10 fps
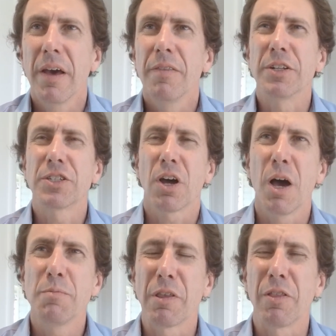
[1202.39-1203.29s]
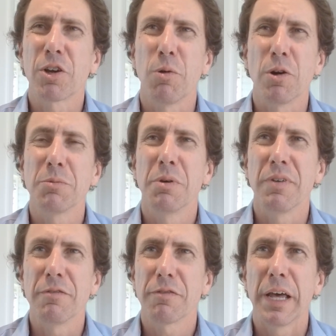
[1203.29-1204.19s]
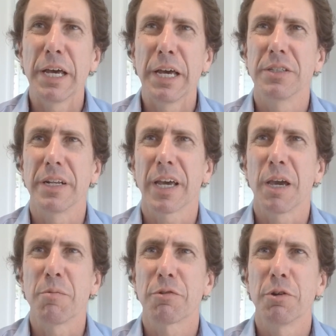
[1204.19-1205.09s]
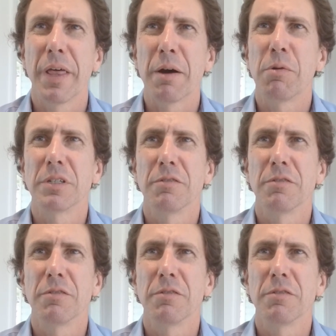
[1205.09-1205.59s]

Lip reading: the types and the quantum of inflation that came through. That wasn't